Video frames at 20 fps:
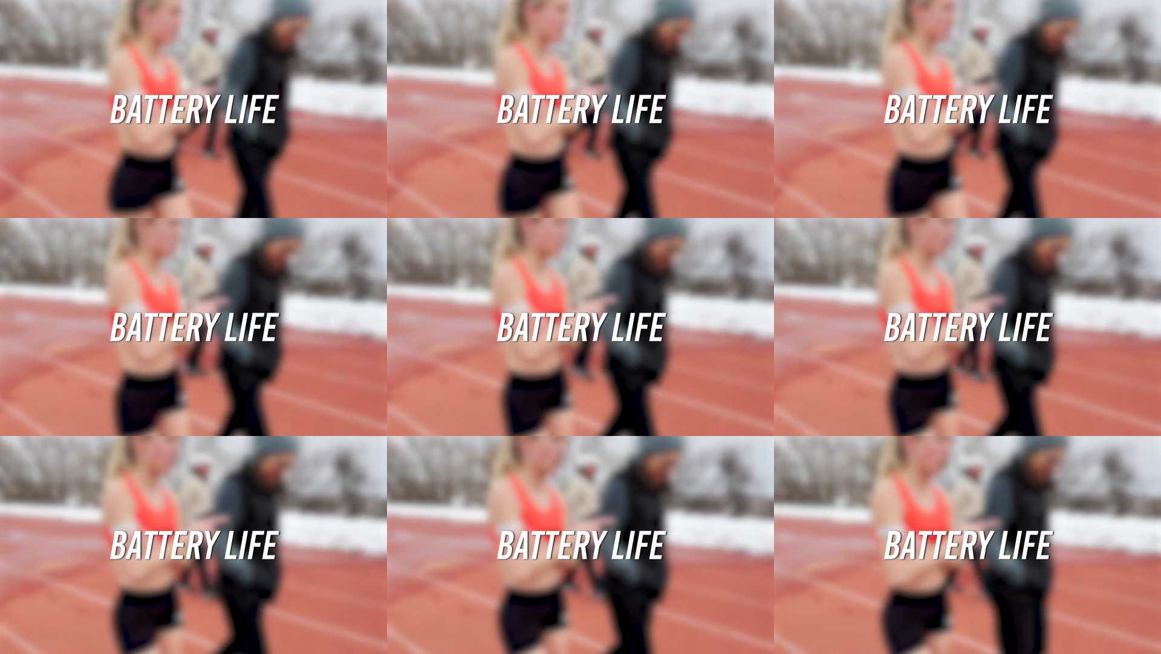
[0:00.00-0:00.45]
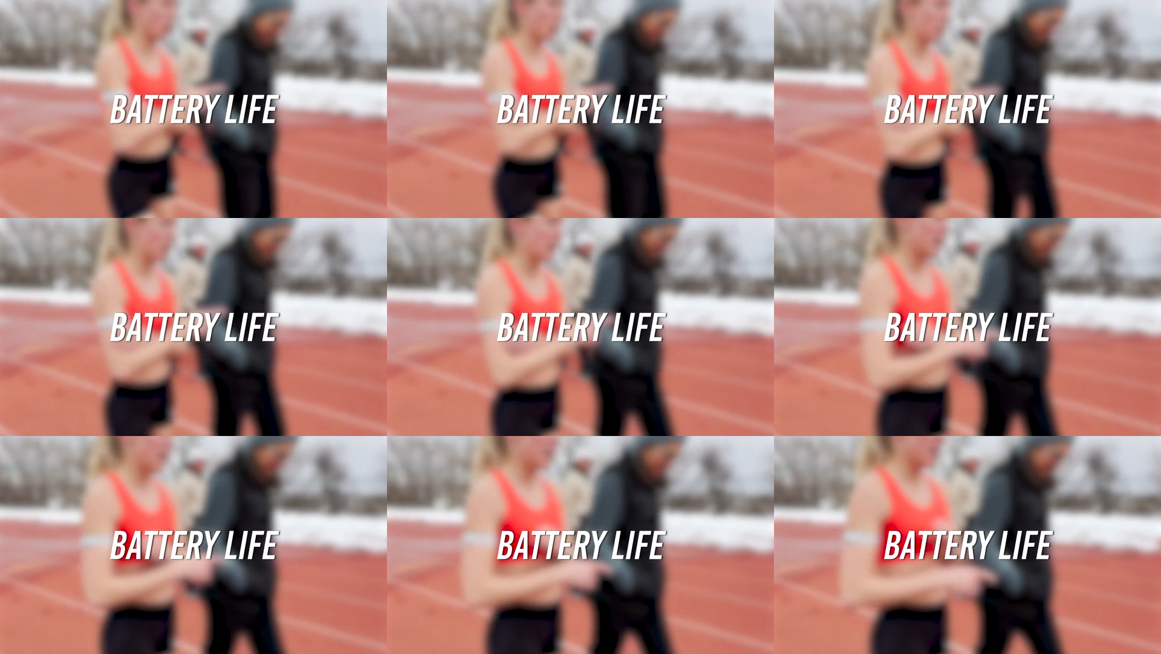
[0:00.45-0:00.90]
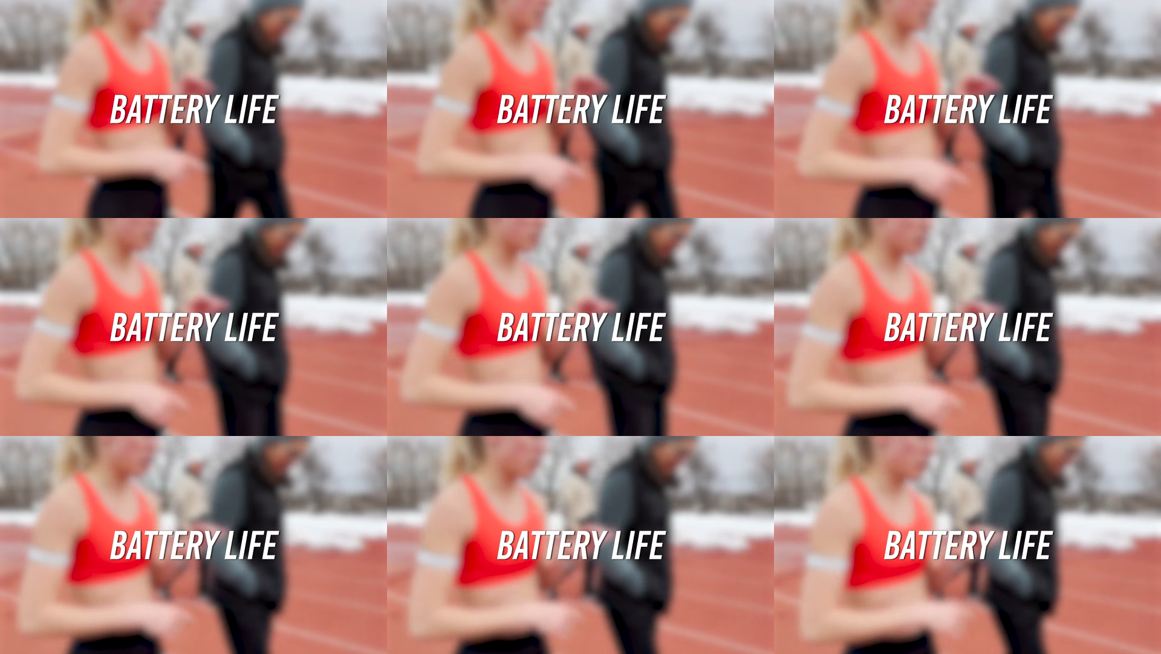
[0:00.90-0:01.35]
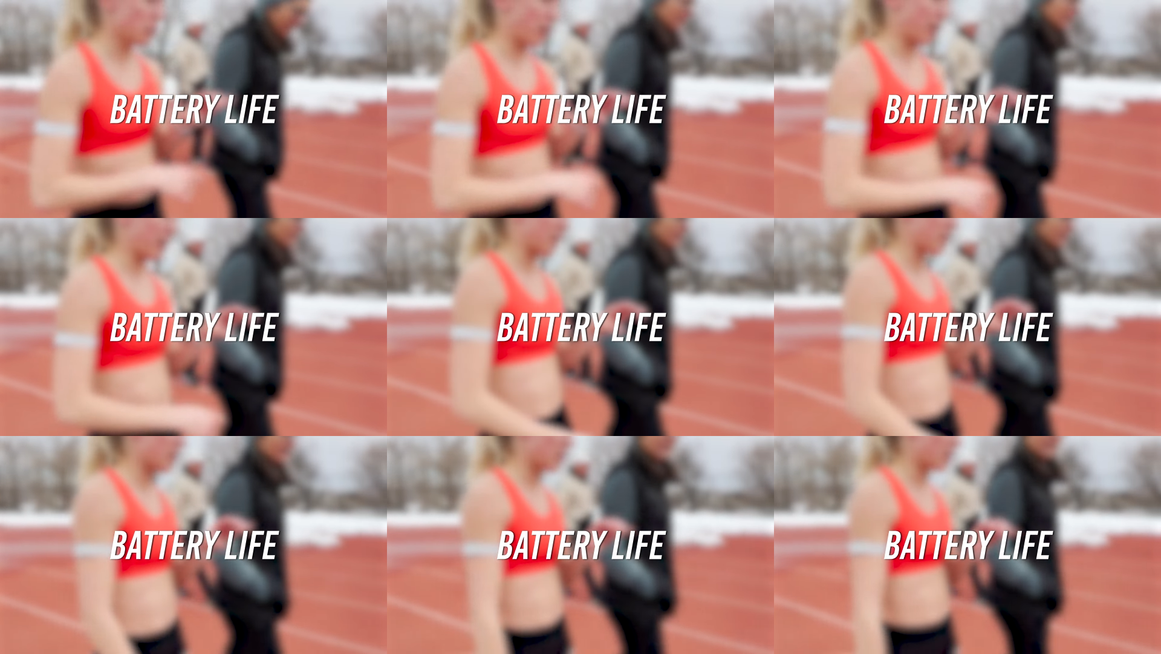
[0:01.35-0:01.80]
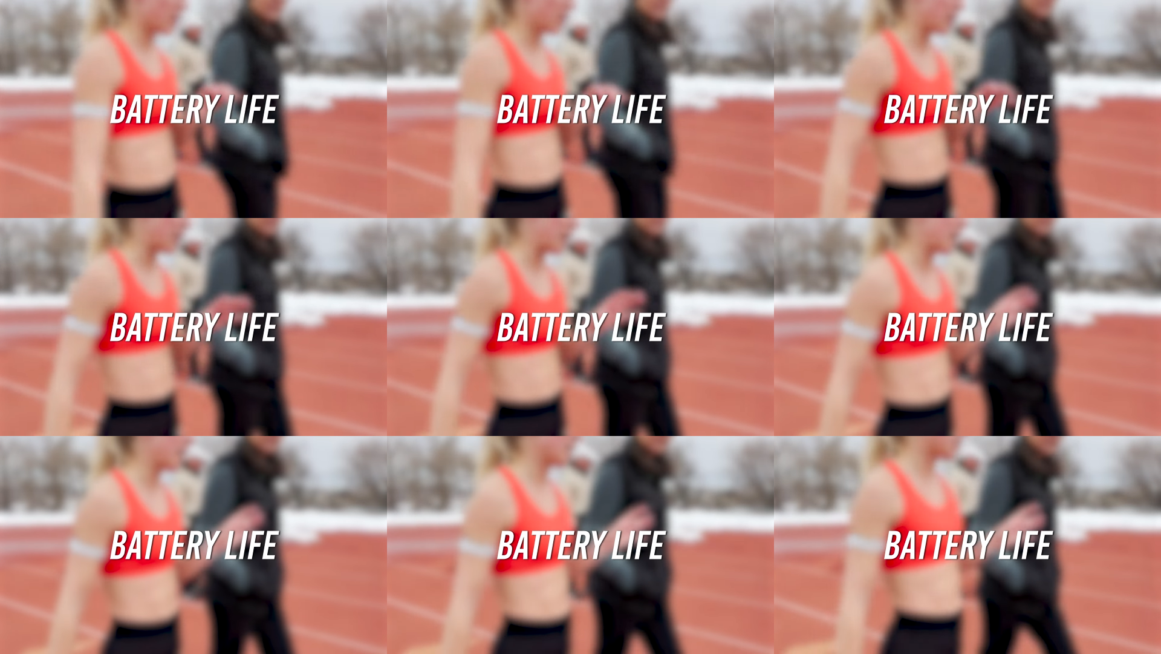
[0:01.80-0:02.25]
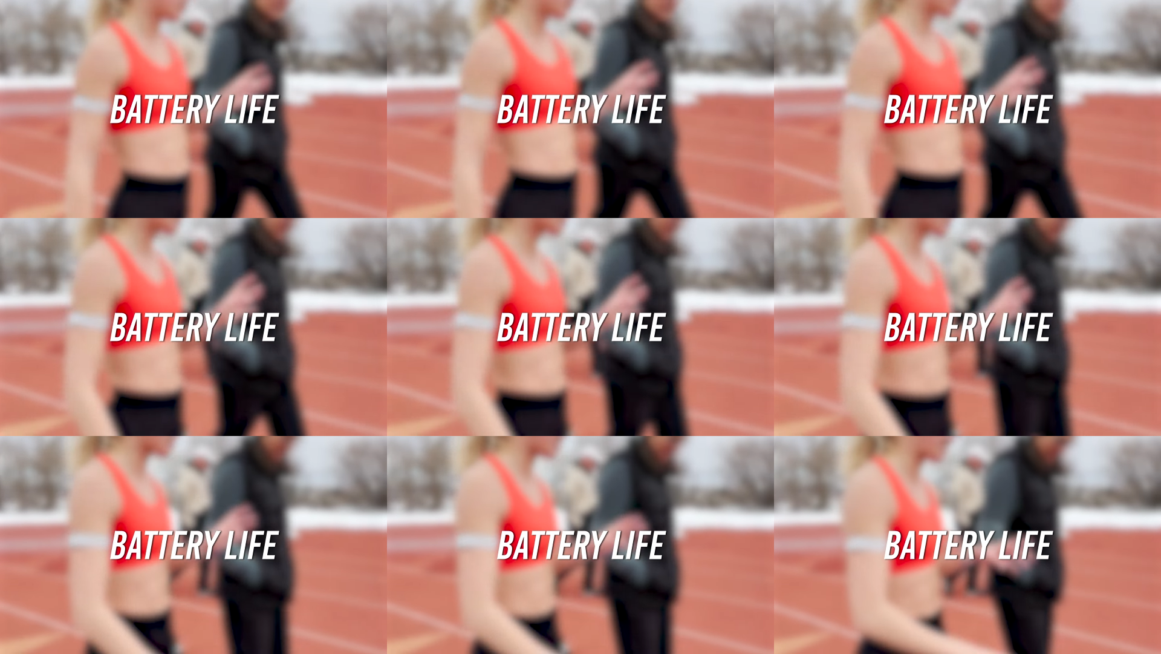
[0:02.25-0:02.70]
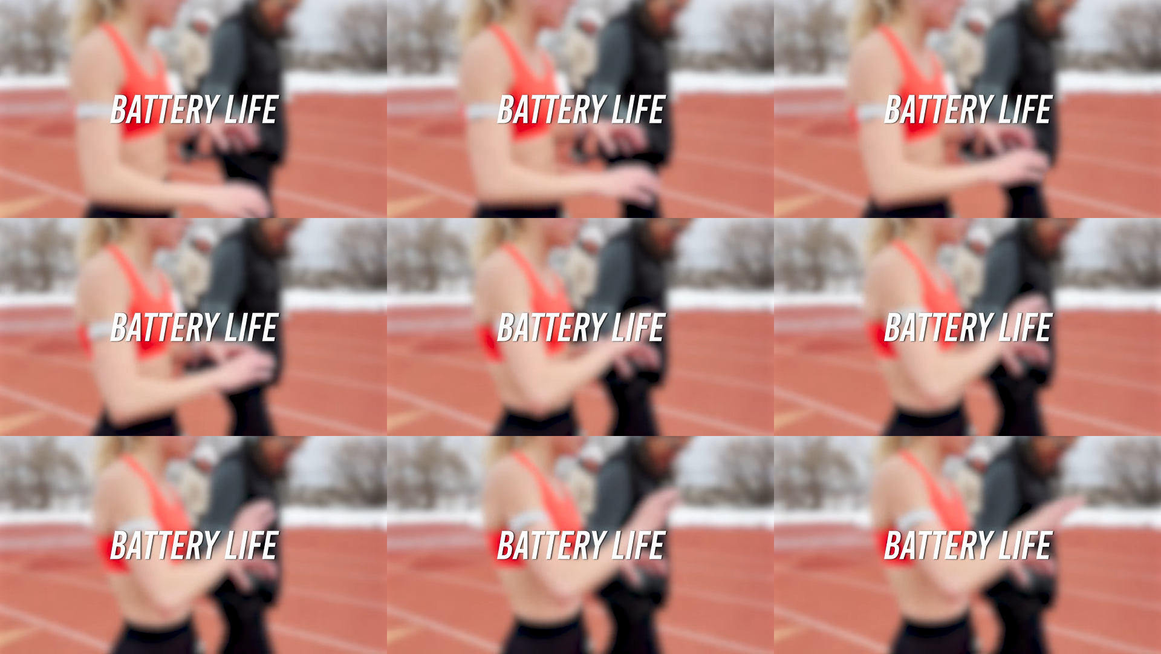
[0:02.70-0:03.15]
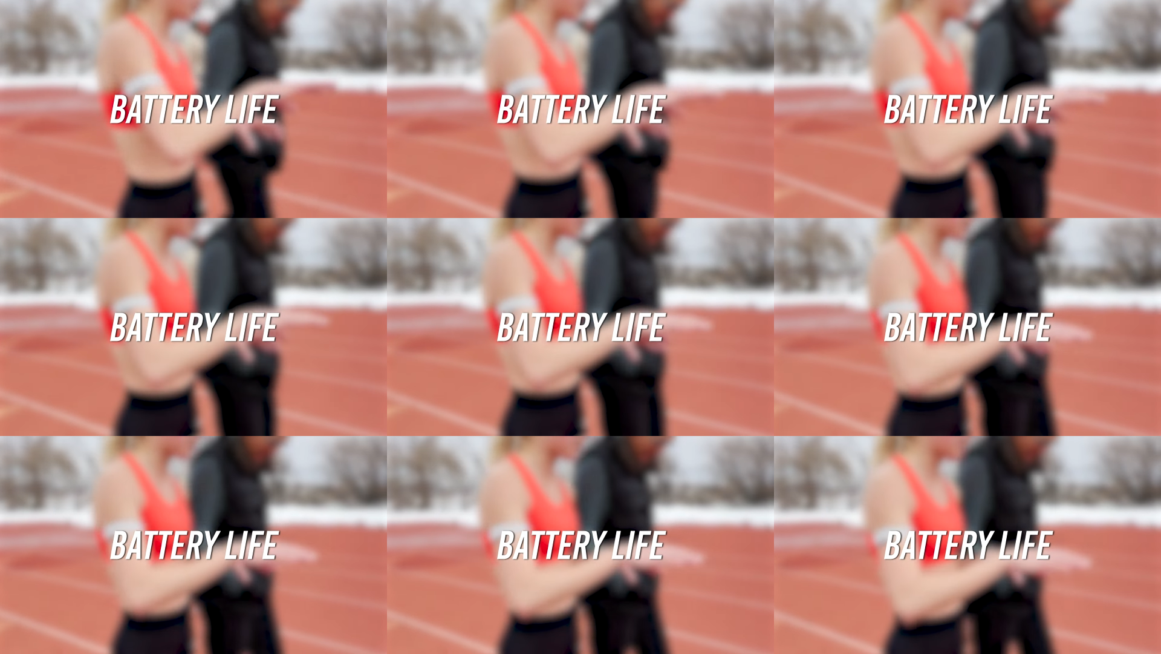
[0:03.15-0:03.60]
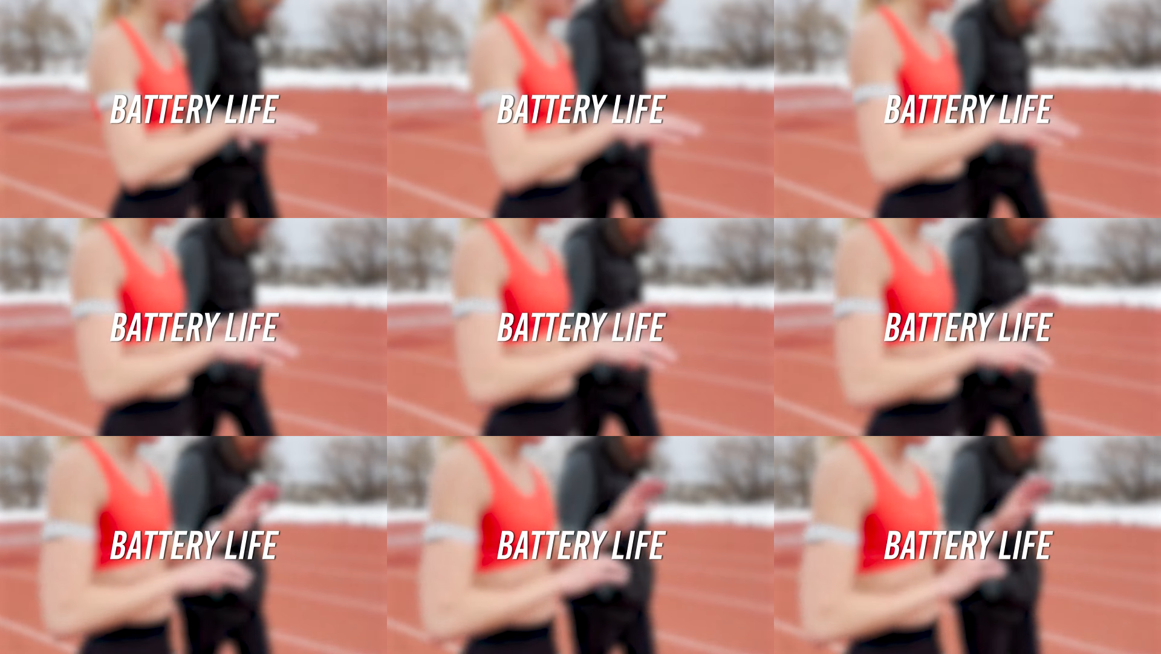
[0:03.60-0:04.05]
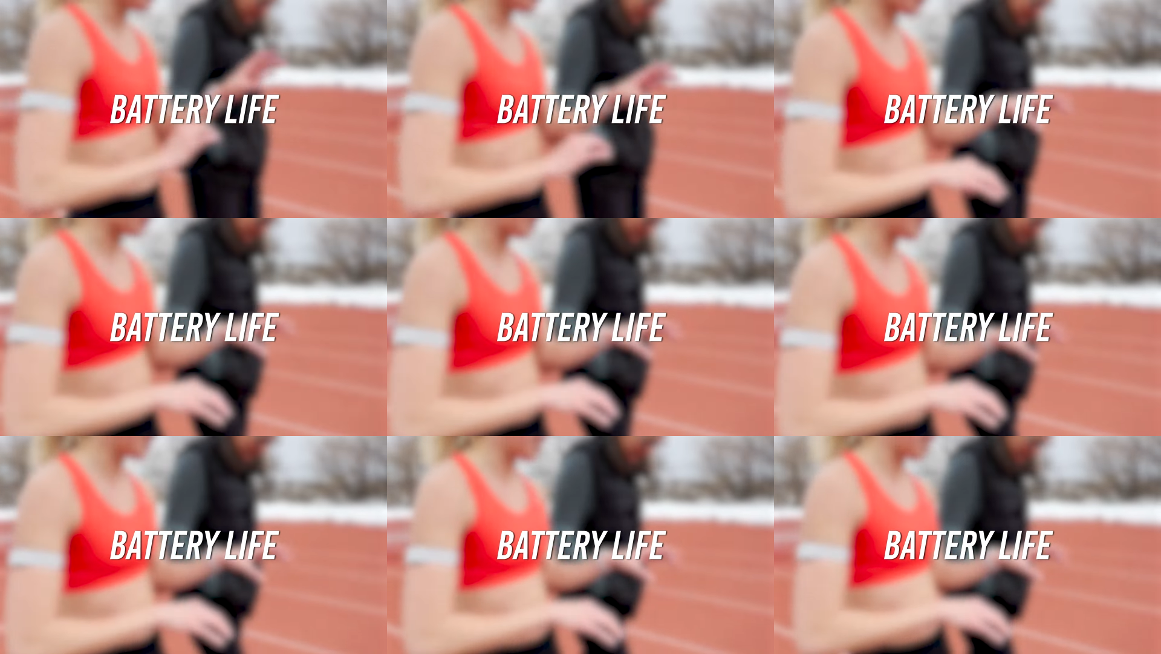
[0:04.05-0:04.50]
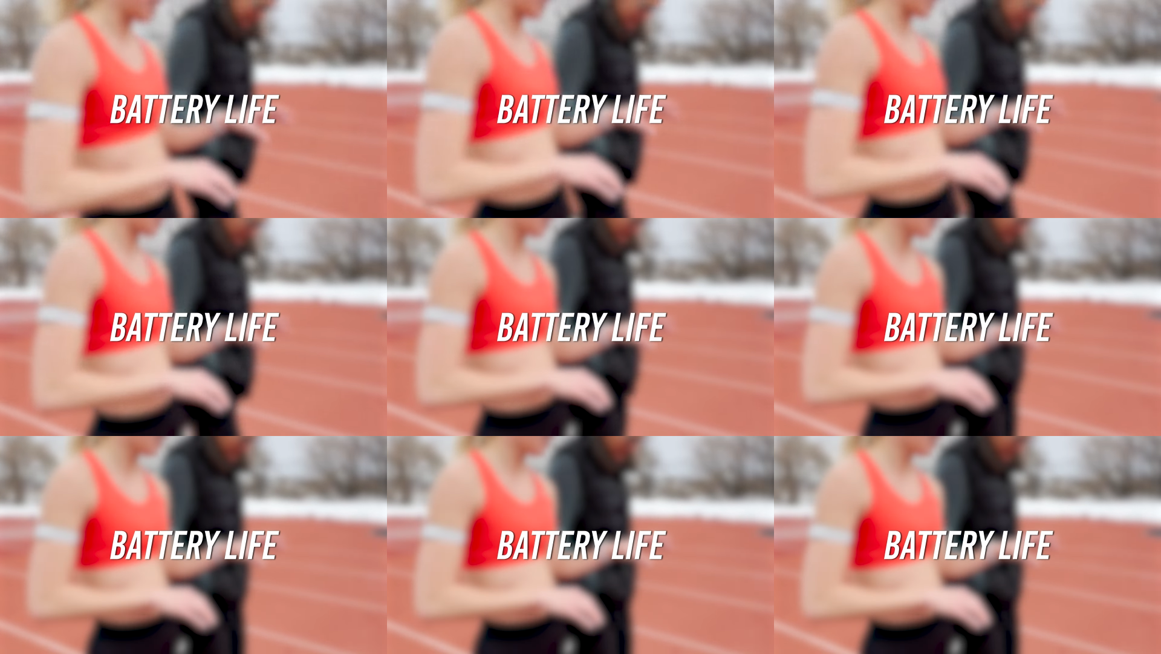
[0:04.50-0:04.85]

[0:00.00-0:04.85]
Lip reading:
(no speaker visible)